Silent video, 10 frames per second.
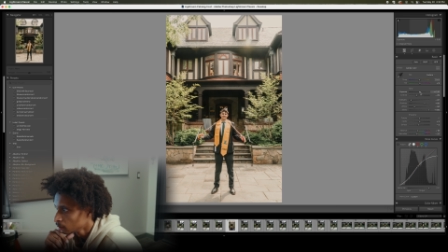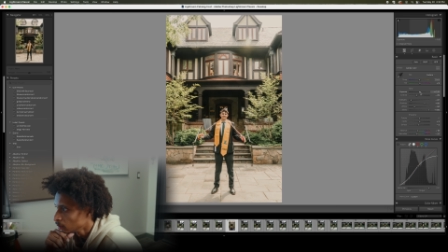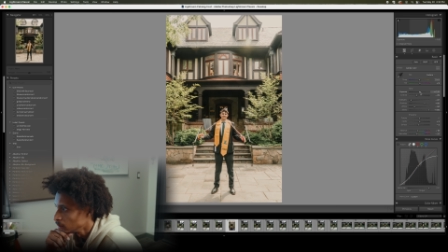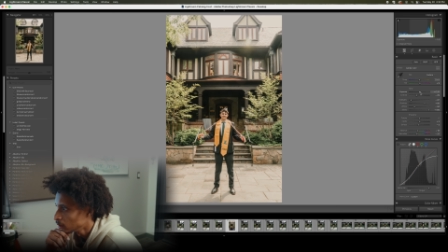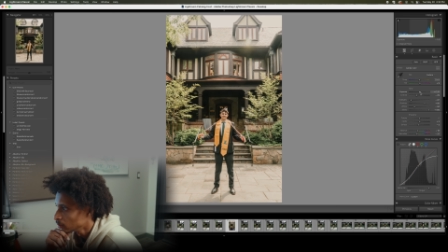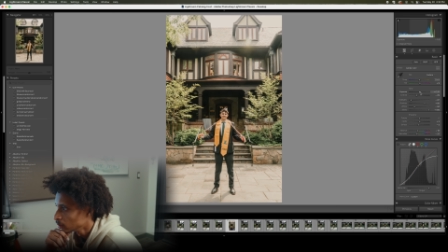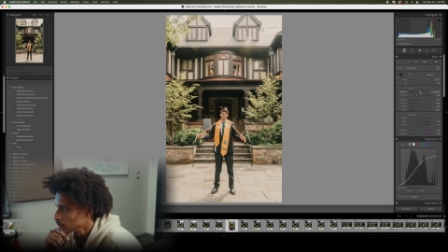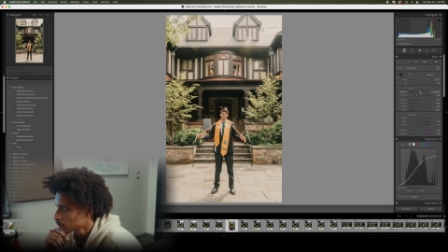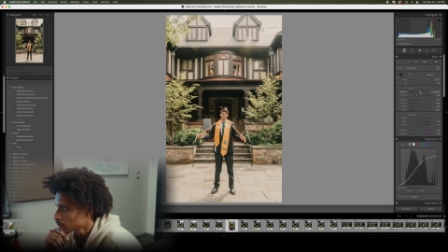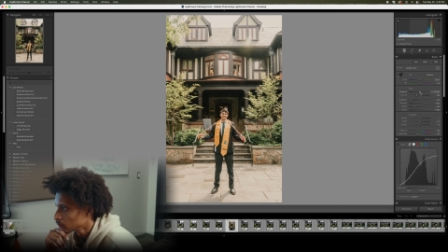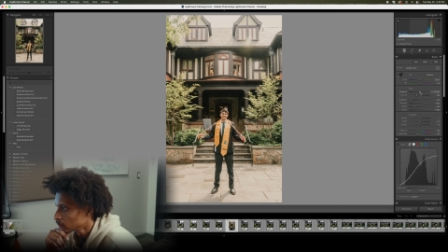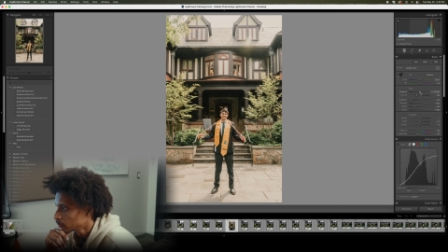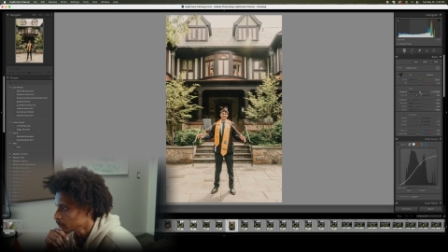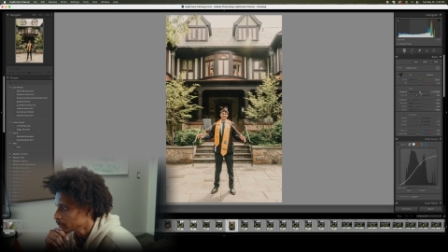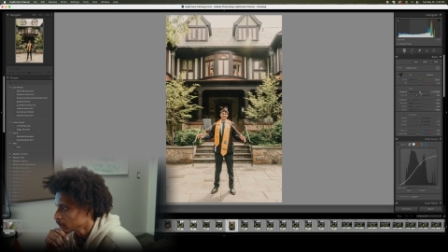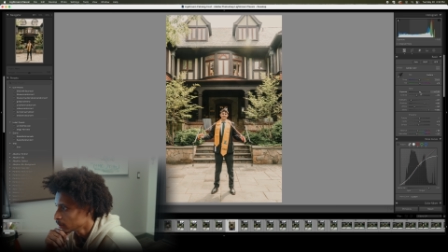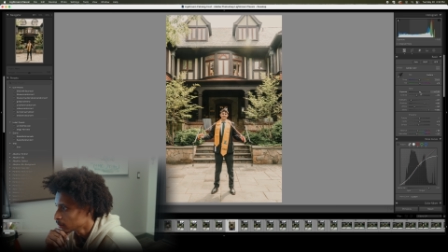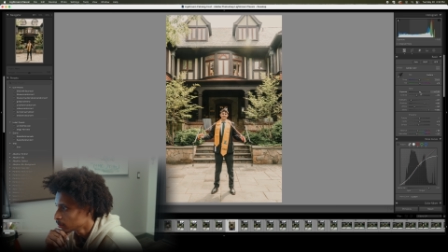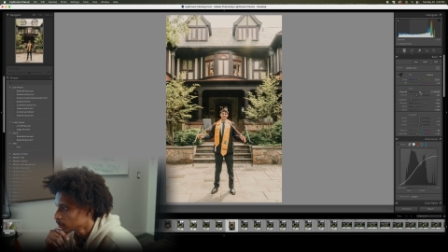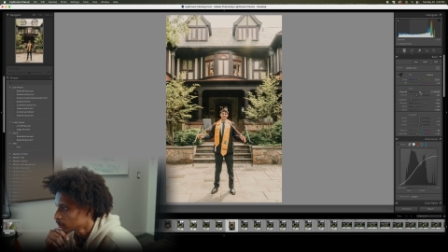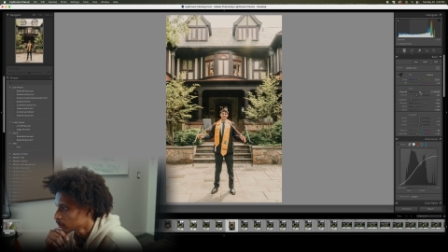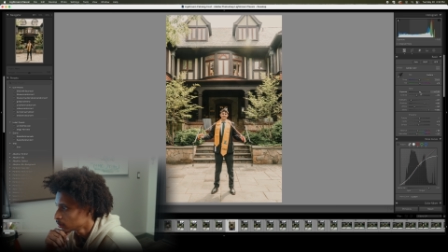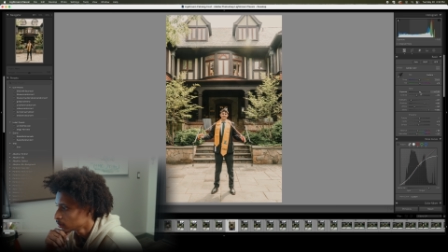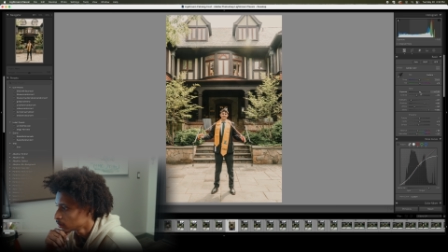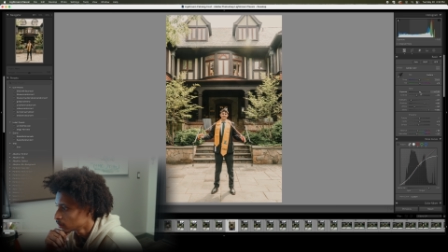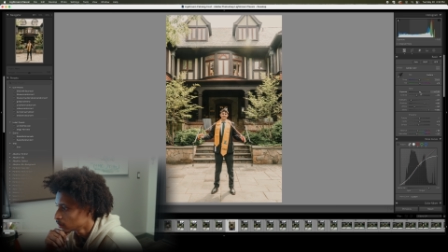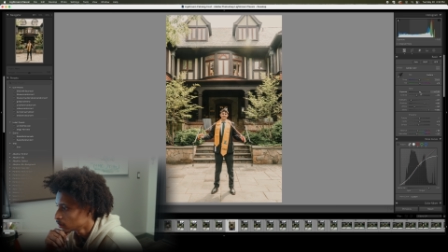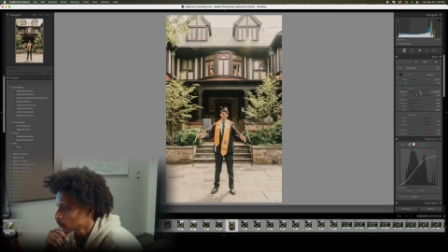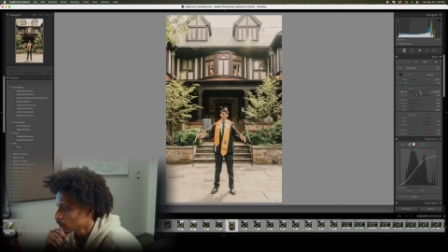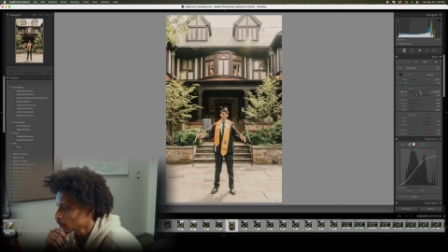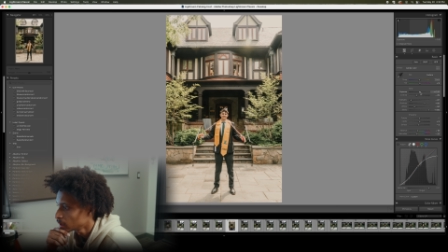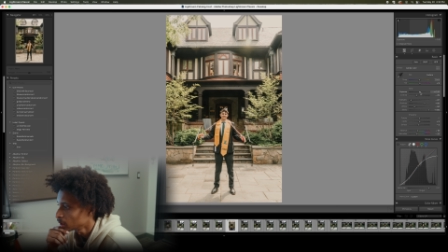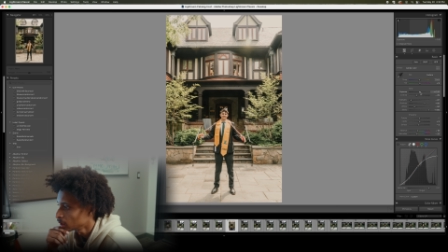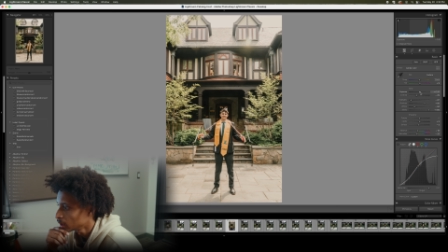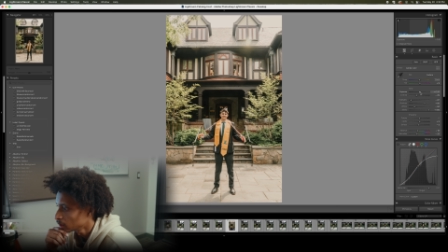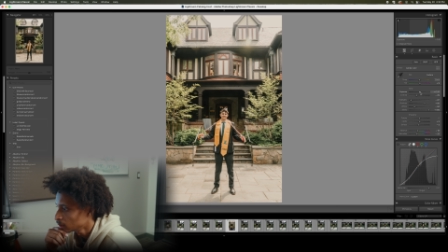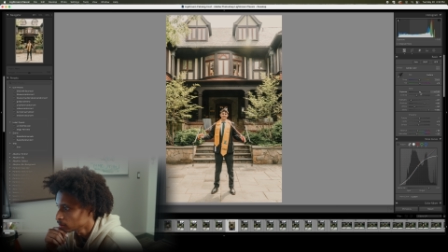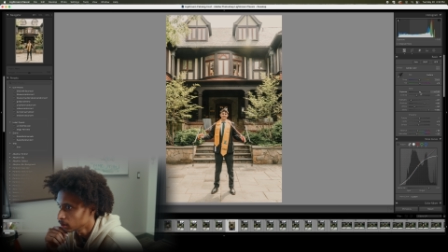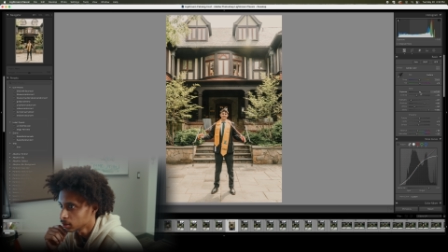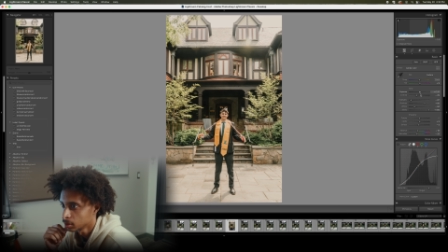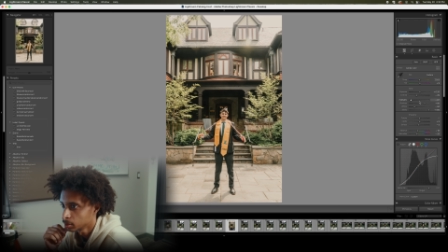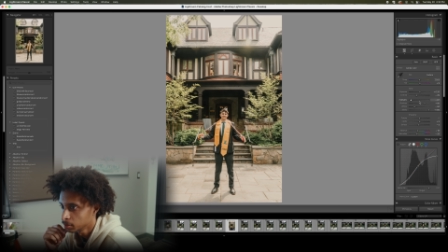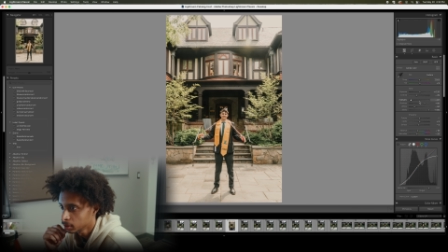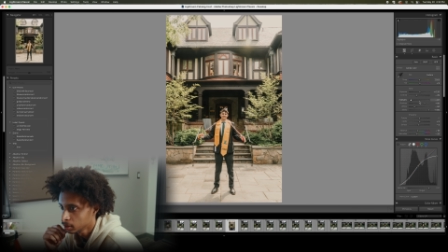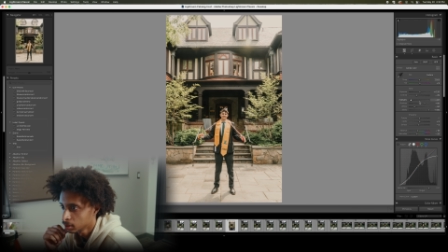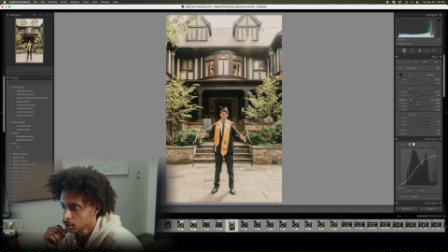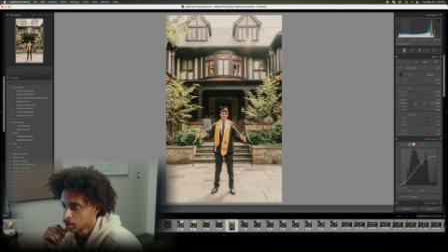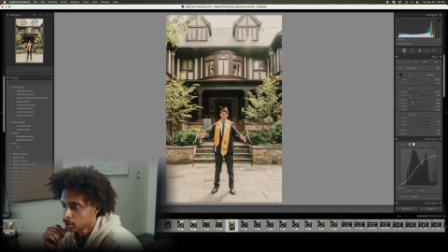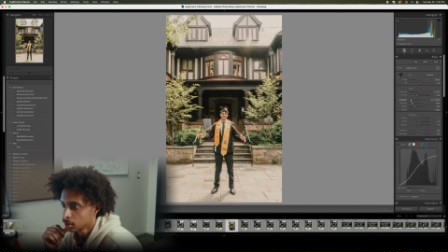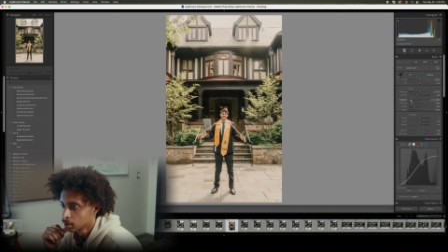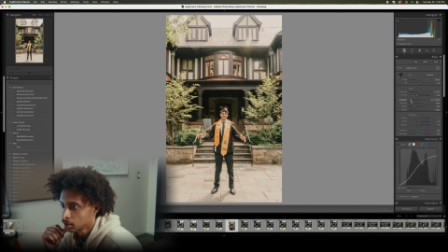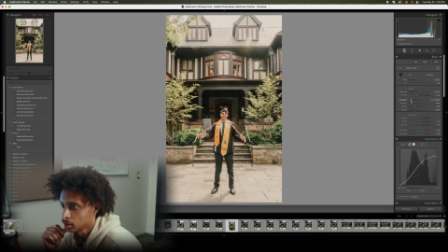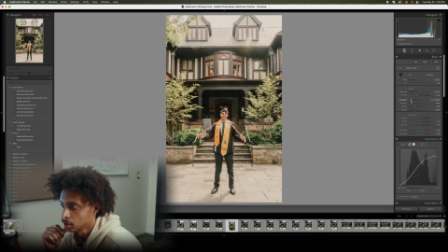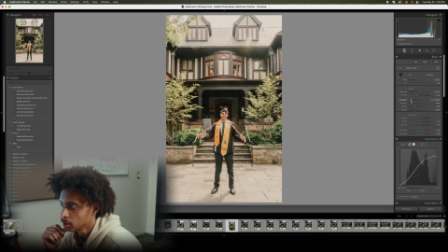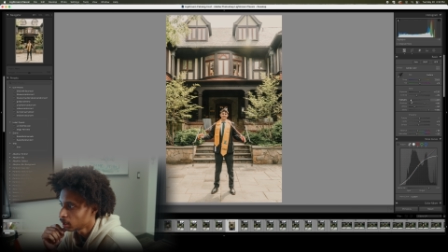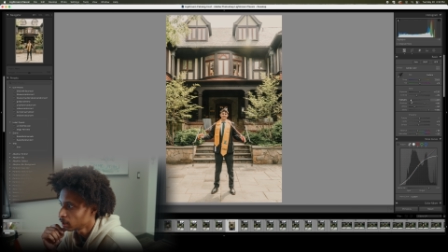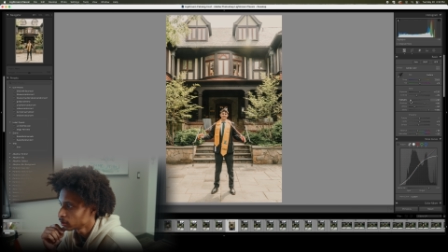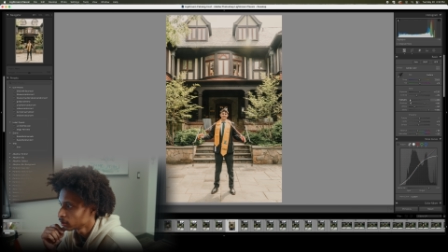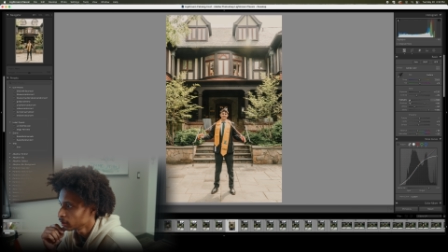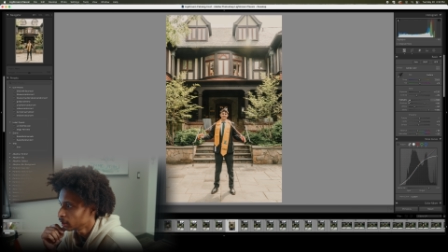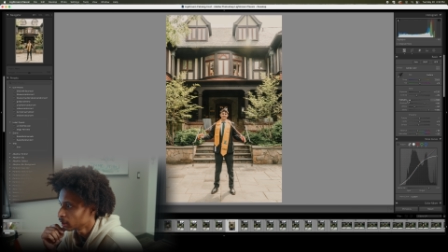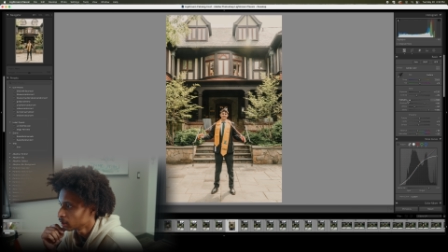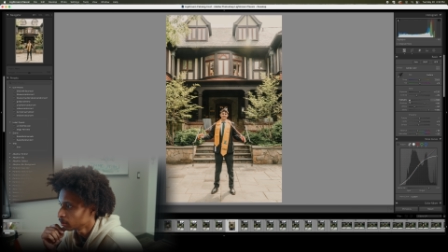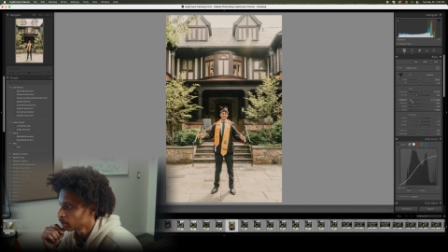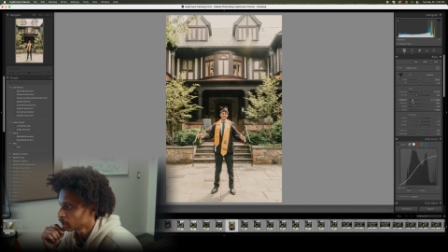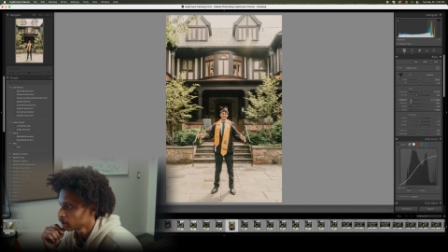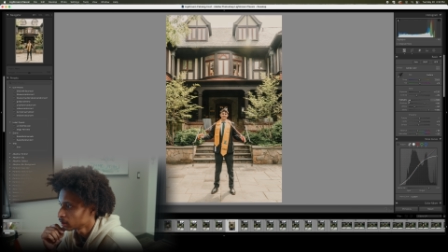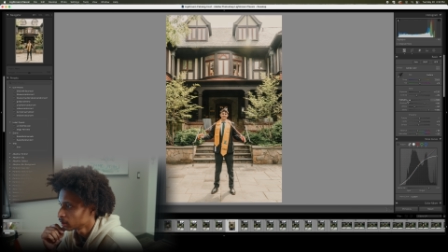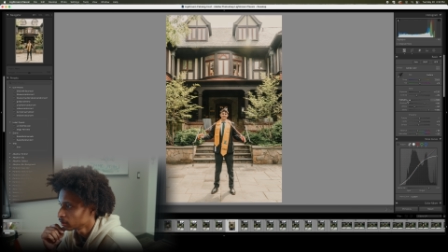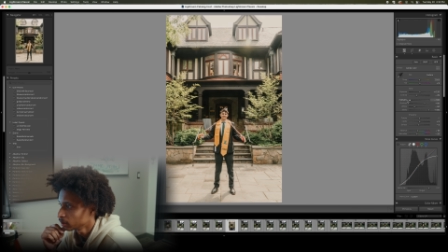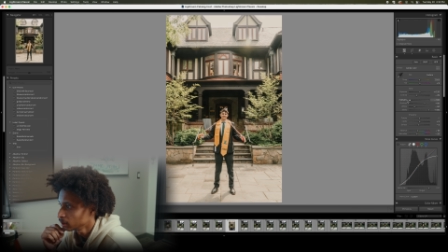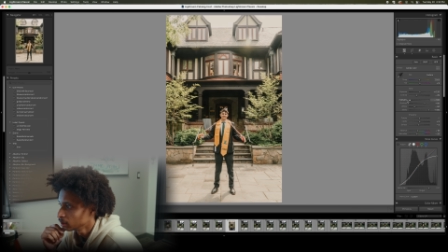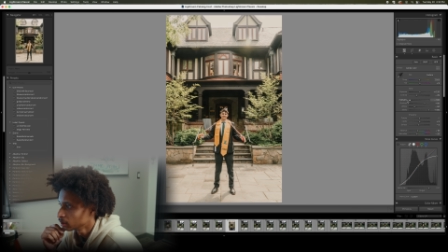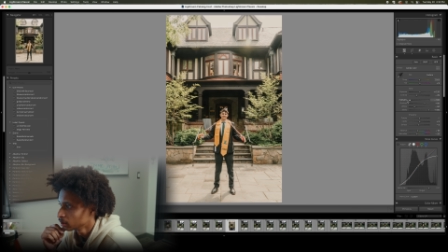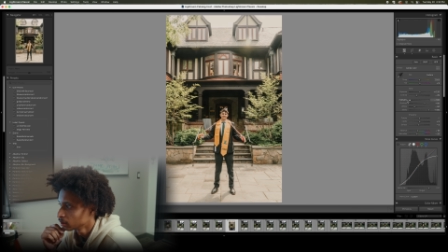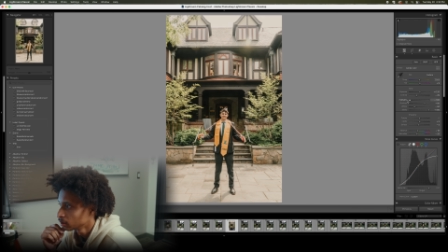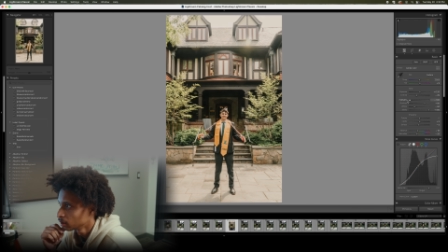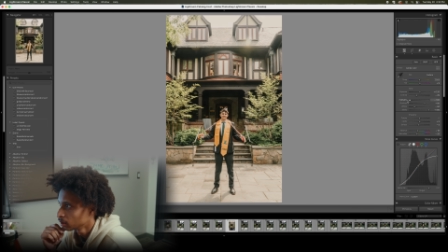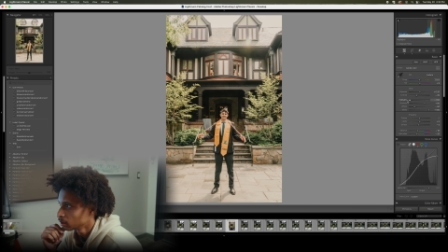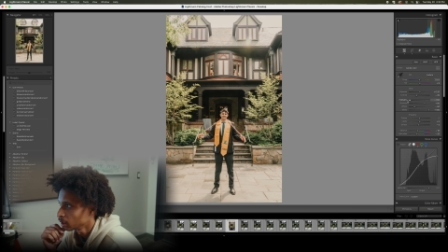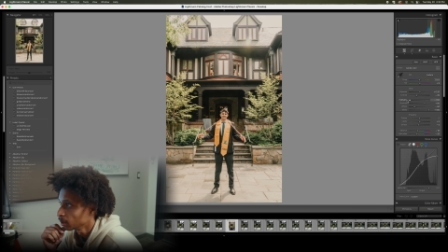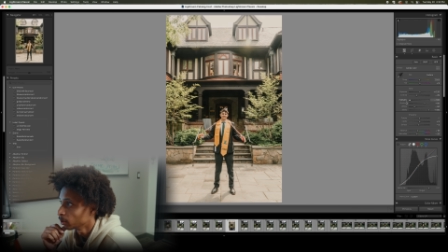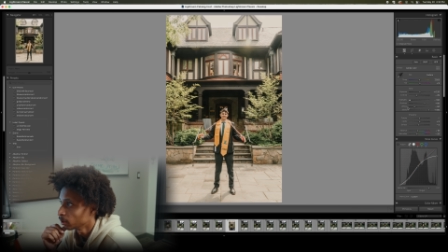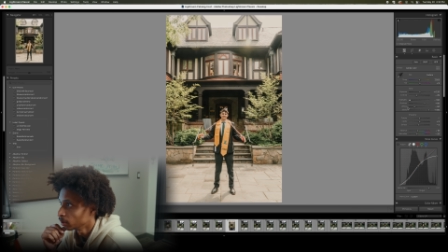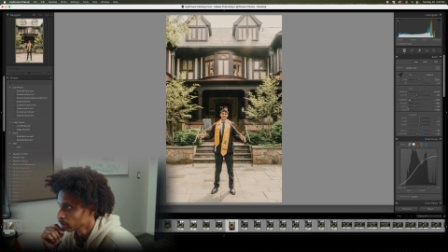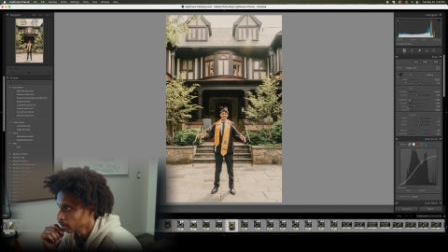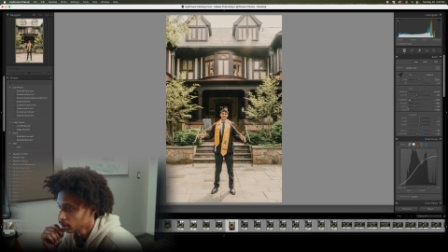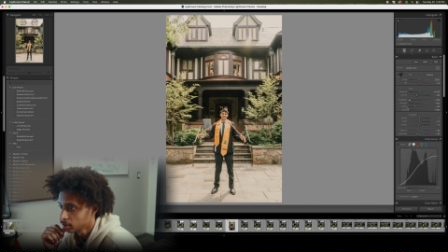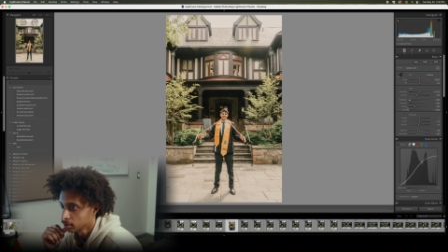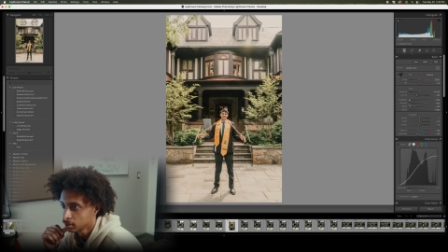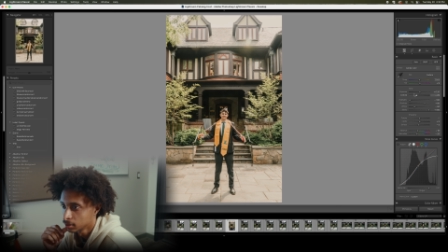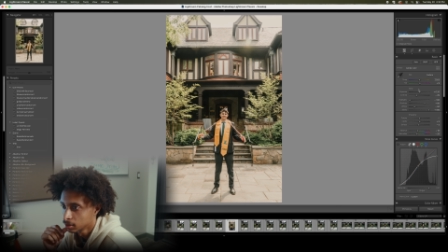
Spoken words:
Let's see what it looks like if we bring it up. I think I like it when it's up a bit, and the highlight's already down, but I like to like really take them all the way down,